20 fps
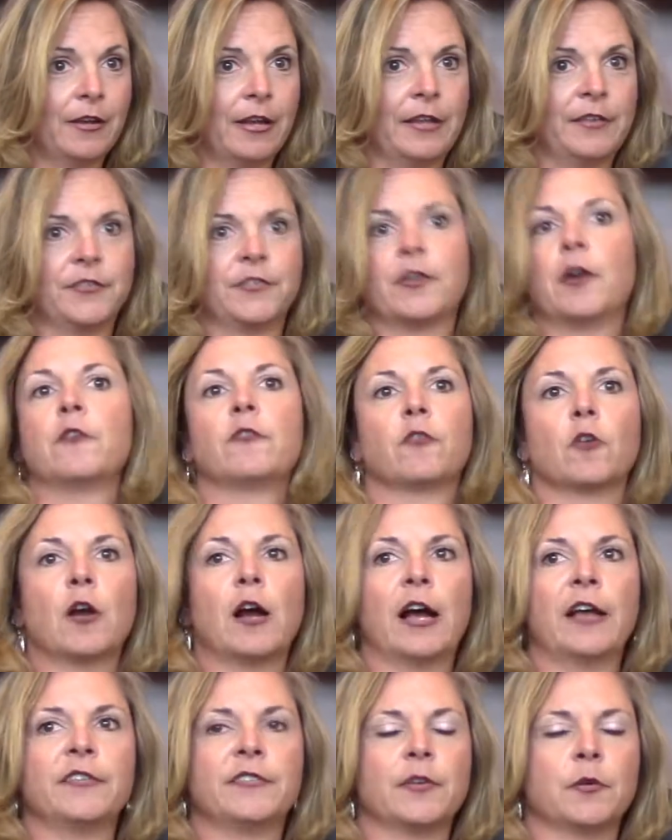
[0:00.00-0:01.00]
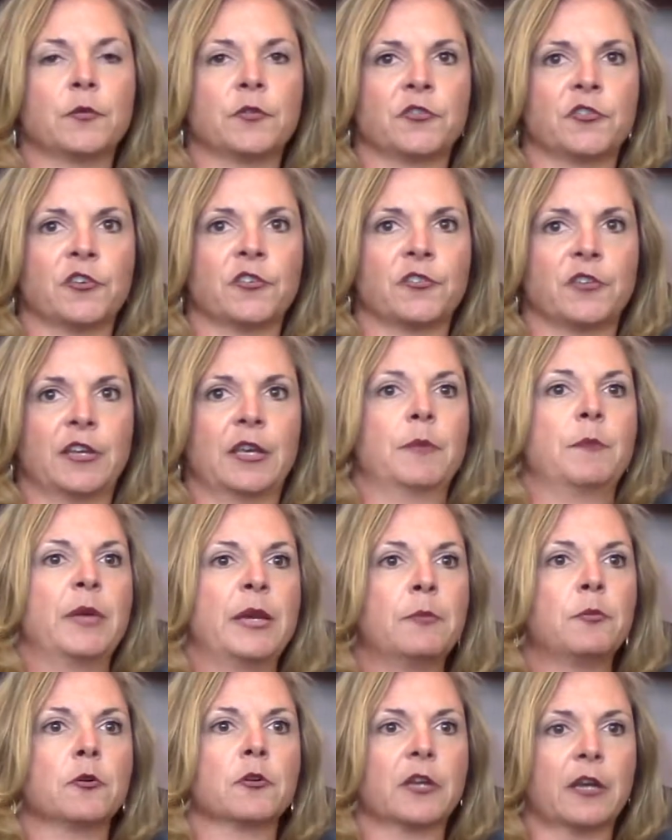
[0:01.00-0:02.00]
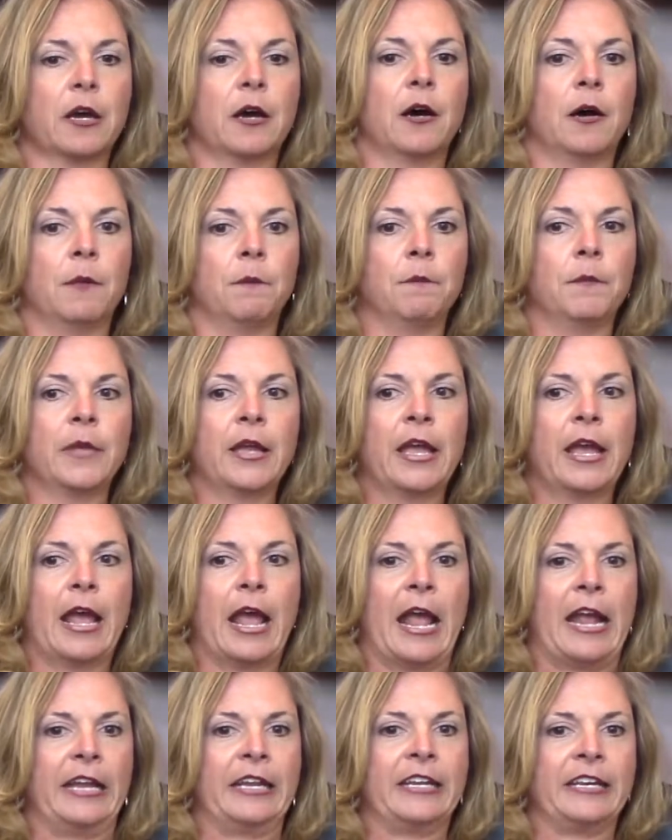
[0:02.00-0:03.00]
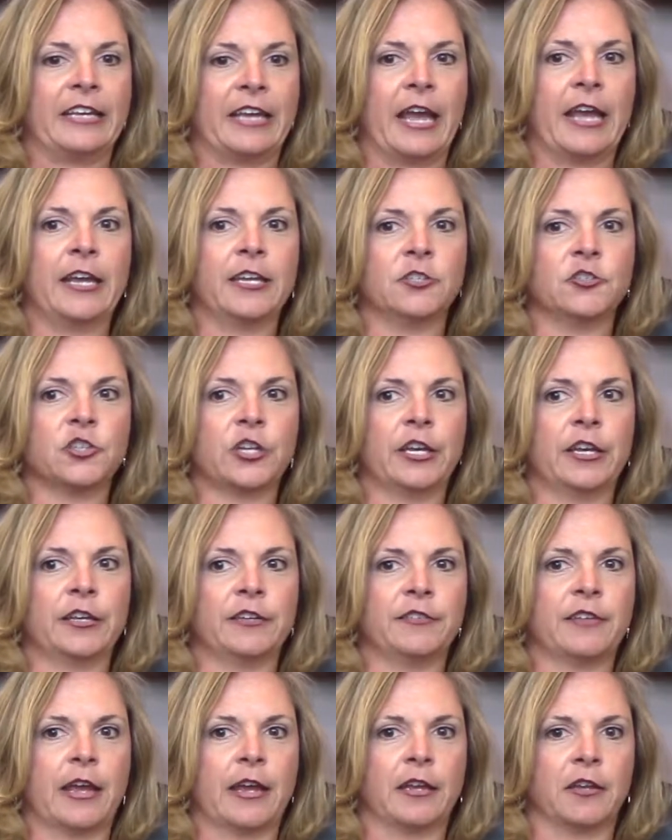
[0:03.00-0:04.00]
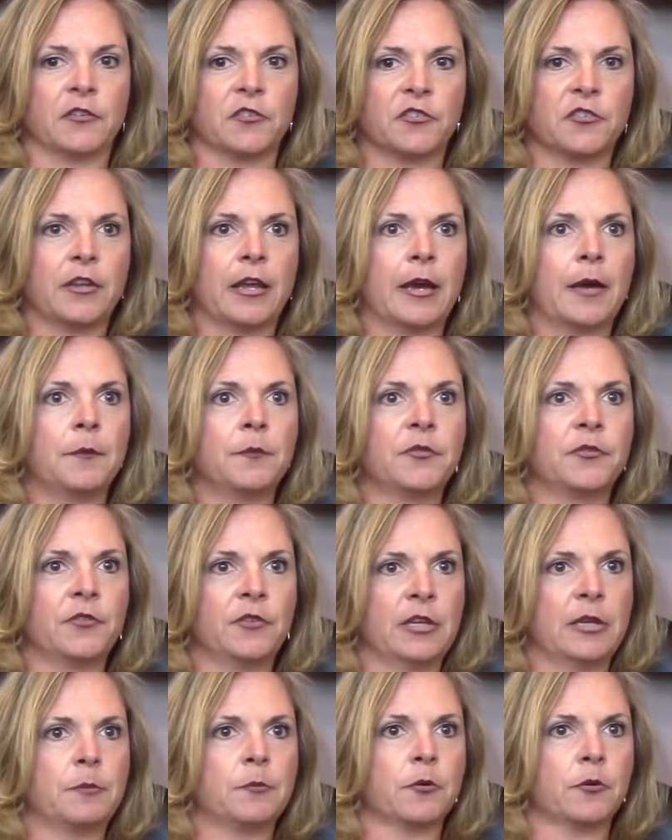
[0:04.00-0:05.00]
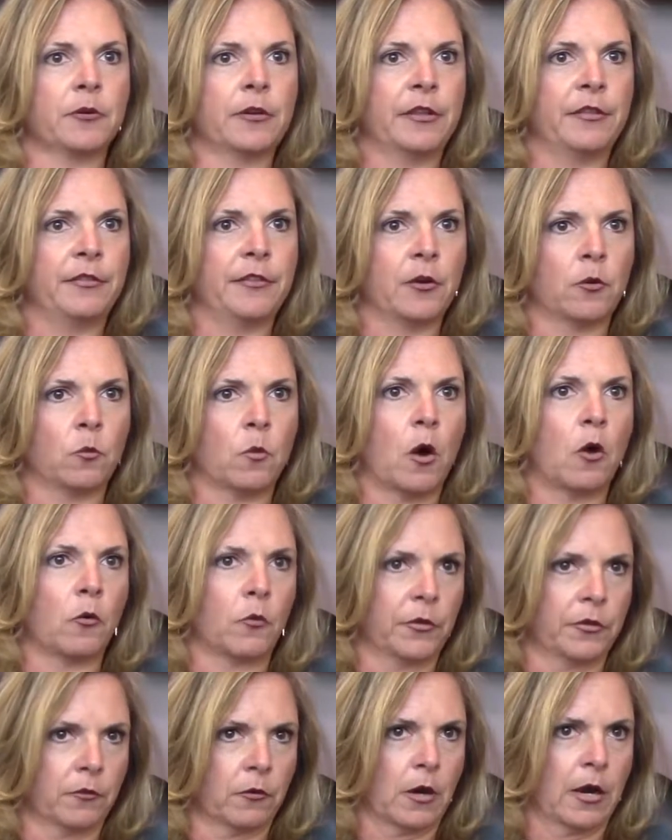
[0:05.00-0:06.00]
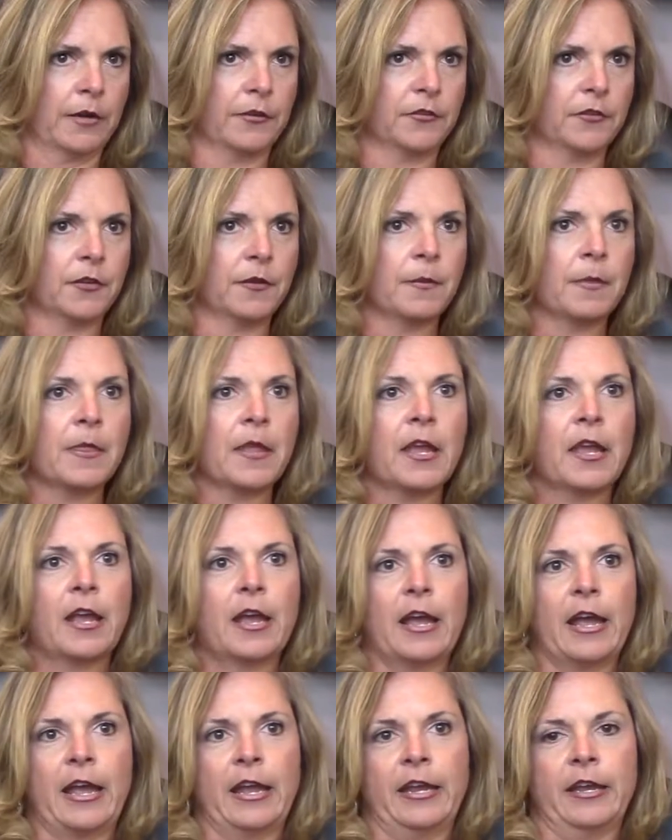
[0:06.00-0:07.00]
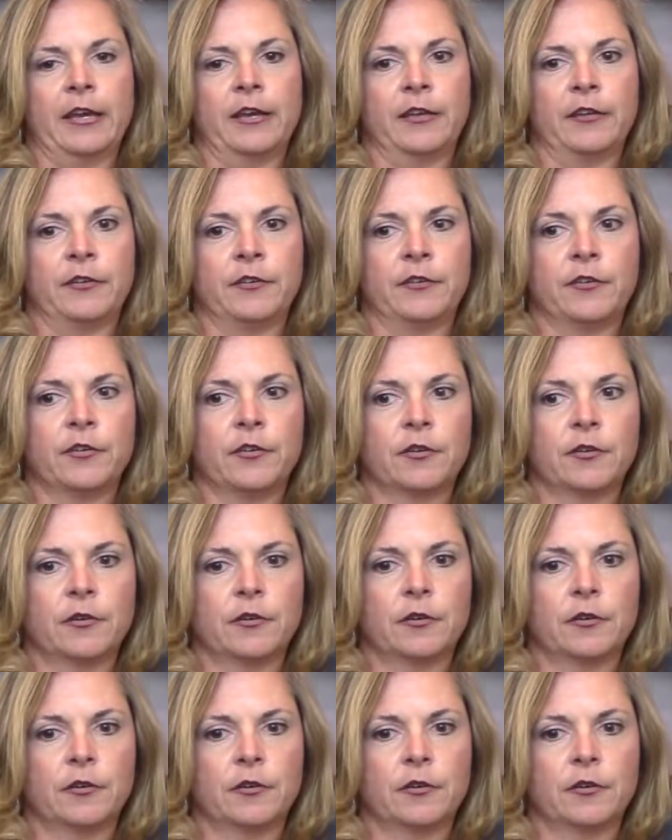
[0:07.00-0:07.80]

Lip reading: And so for us, it was just to get people to come and engage in taking steps deeper in their walk with Christ. And